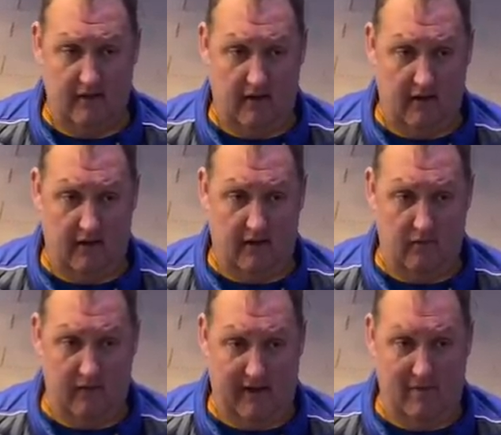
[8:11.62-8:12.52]

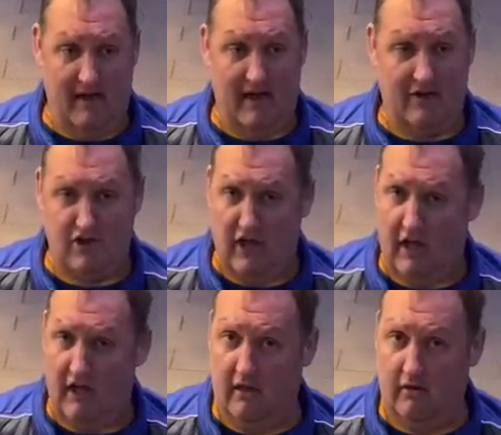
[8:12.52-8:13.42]
When I met
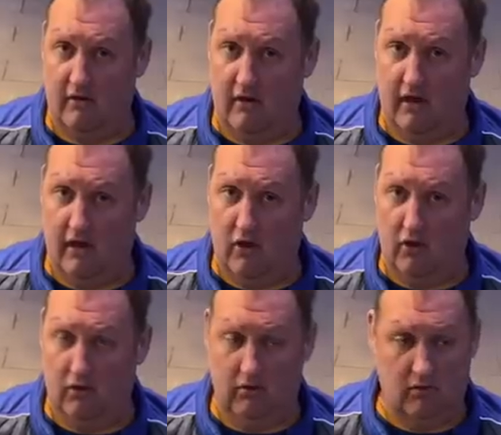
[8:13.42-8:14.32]
Angie in
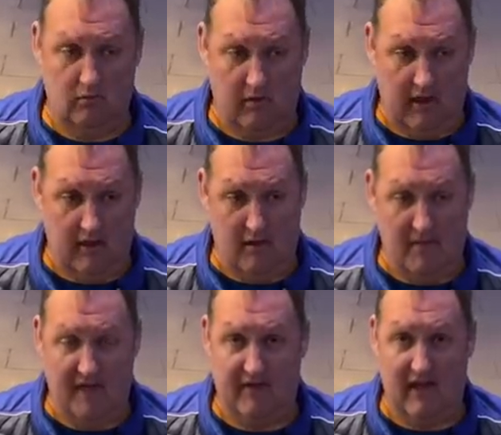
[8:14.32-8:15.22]
Hull, we had a
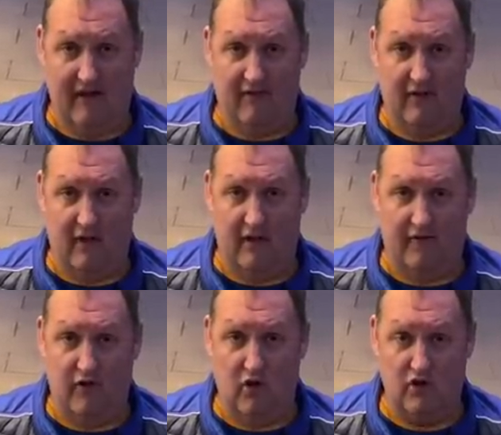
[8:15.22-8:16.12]
bit of a laugh and a
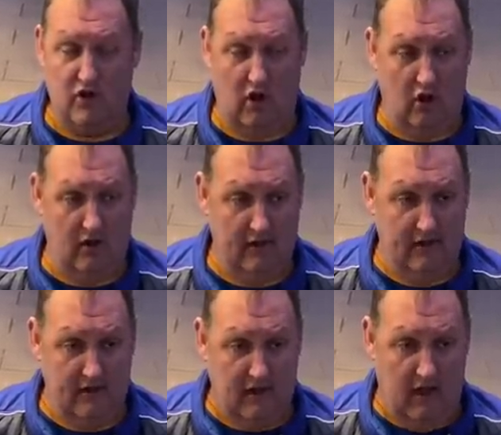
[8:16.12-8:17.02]
photo,
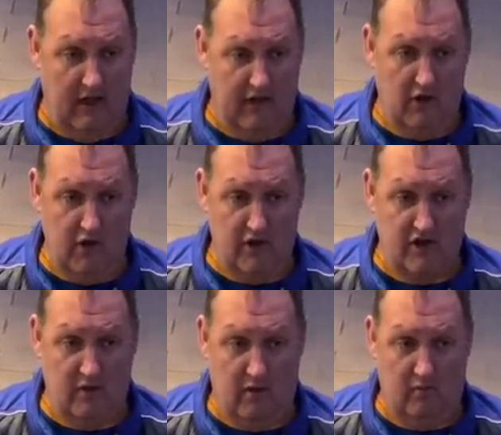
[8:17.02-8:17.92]
and I know that
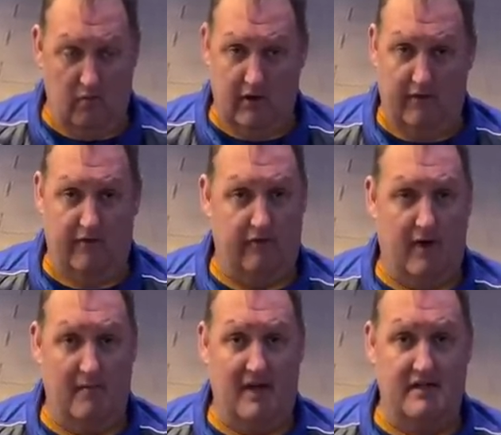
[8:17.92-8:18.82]
she was one of
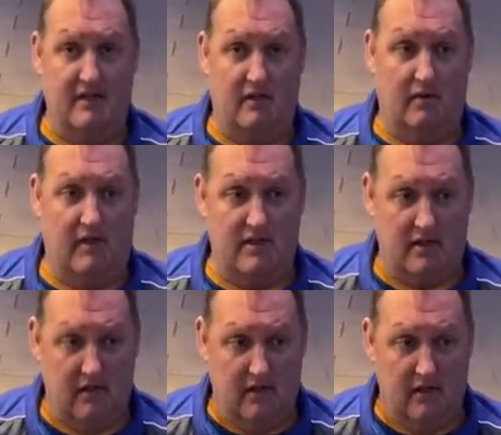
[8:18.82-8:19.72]
Rate My Takeaway's
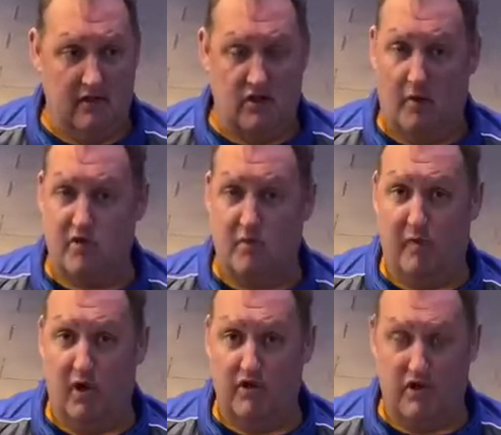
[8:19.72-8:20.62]
top
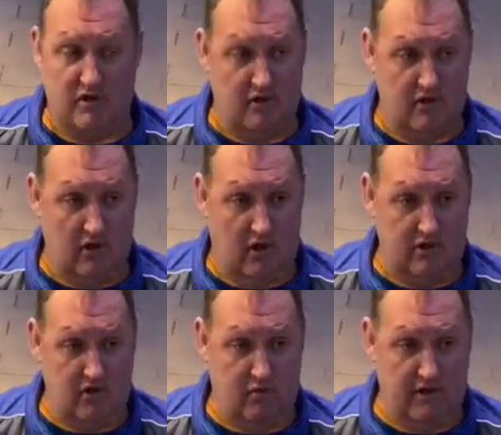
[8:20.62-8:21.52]
supporters. So I
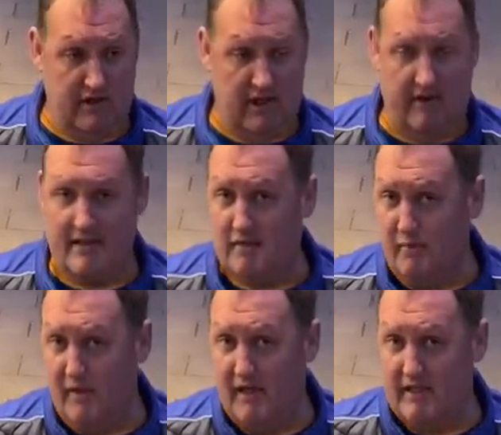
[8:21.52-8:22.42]
just want to say rest in
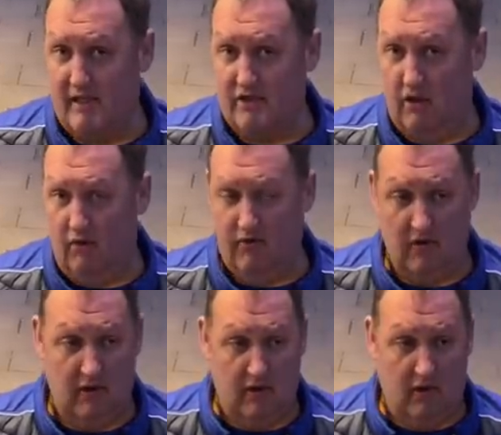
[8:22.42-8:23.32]
peace, Angie love.
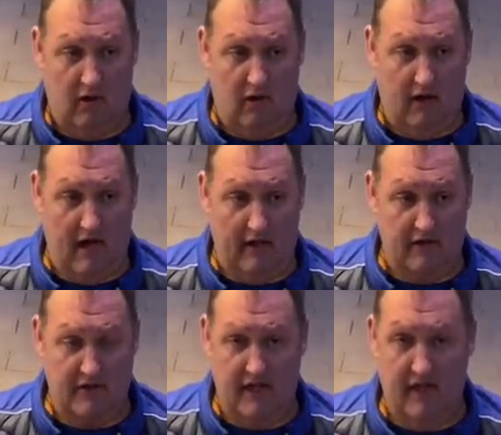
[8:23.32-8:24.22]
All right,
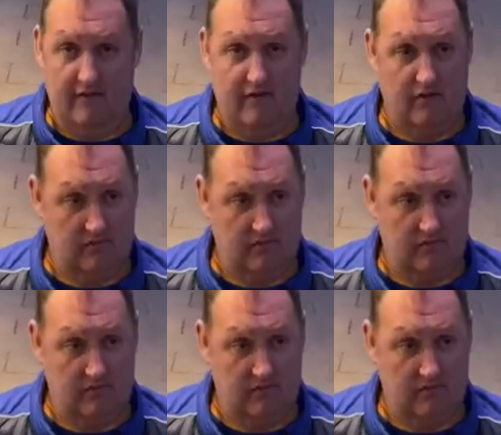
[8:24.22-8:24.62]
Steve,